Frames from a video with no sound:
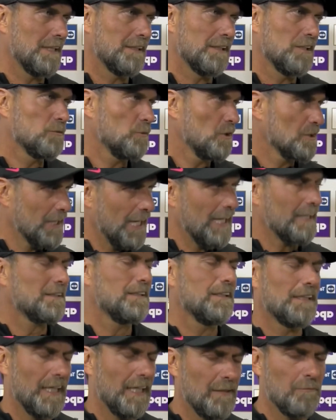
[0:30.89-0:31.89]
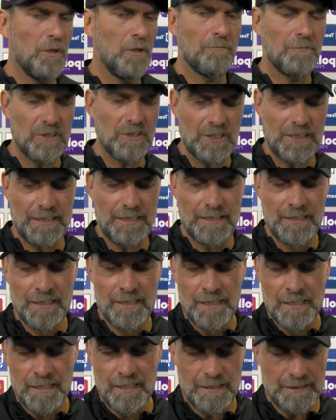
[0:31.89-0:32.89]
It was hectic game, obviously.
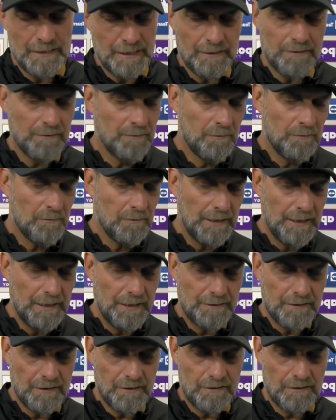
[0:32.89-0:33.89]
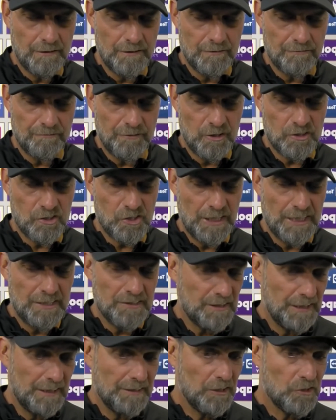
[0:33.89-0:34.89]
And then they had the, the, the first chance, then
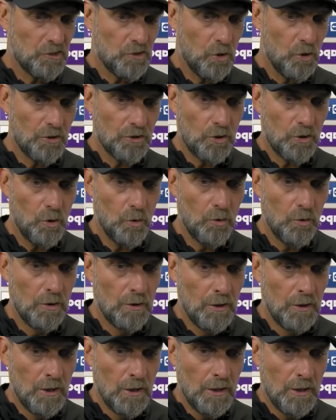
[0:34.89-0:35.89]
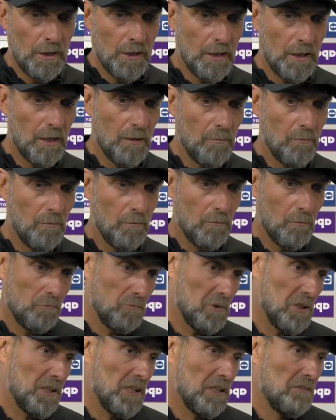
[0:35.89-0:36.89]
they scored a goal. Um, and
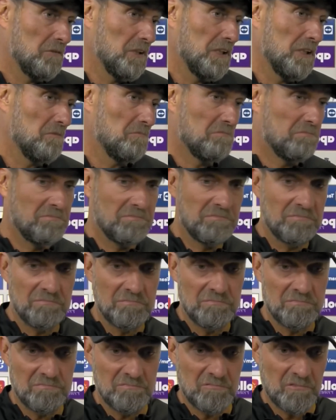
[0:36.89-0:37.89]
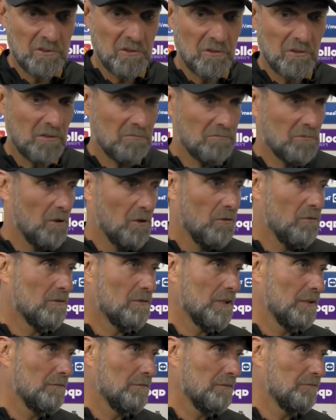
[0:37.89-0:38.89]
then we took over,
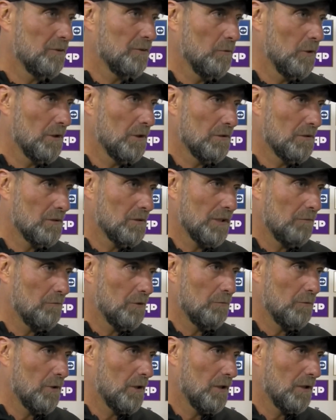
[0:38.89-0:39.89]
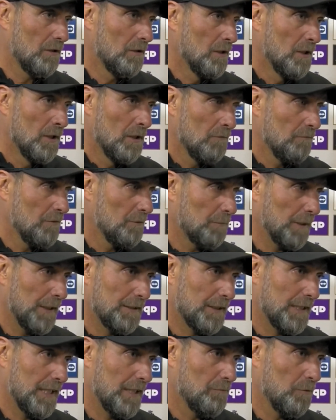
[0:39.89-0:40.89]
if you want. Then we were we played the
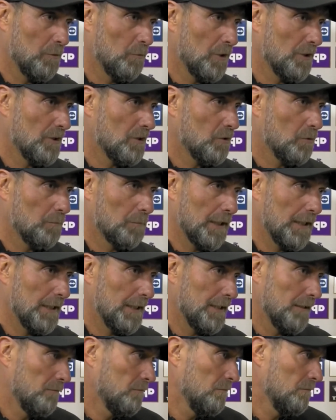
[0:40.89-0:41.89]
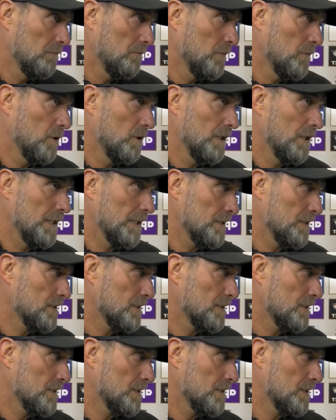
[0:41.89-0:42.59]
game we wanted to play, more or less.